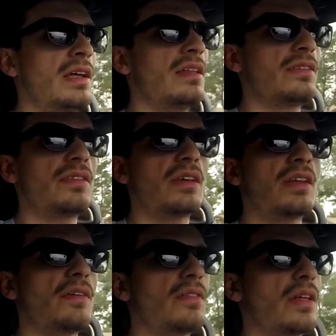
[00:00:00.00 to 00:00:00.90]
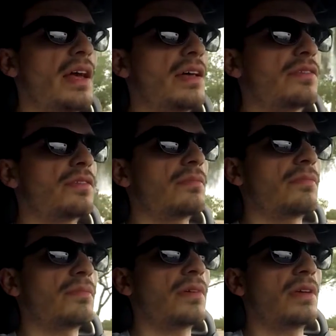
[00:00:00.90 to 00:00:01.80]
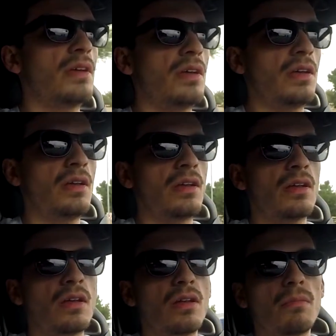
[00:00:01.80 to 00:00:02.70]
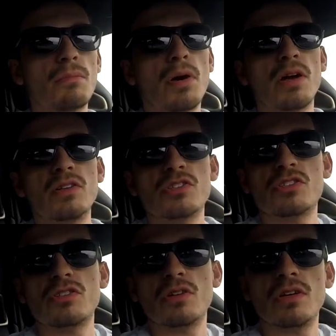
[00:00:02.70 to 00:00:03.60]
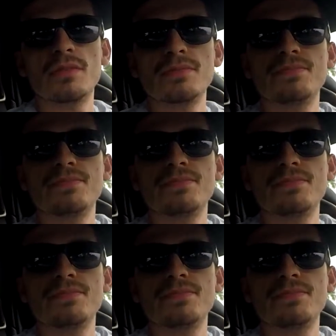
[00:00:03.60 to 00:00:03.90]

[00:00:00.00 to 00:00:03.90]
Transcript: this thing definitely has some punch to it.